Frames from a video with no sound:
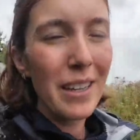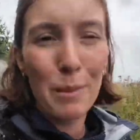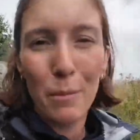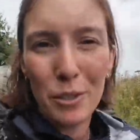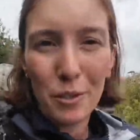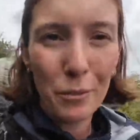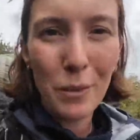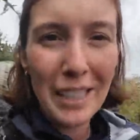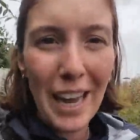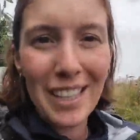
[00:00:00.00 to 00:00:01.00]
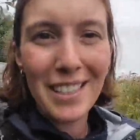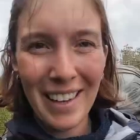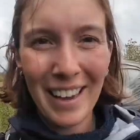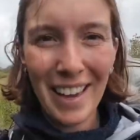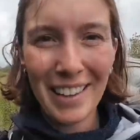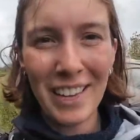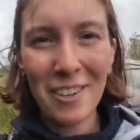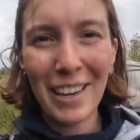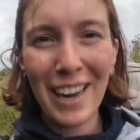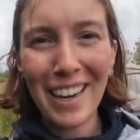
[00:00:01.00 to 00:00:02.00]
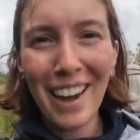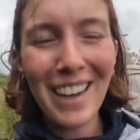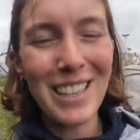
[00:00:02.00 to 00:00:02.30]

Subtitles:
it's about 3 days, and then you're like,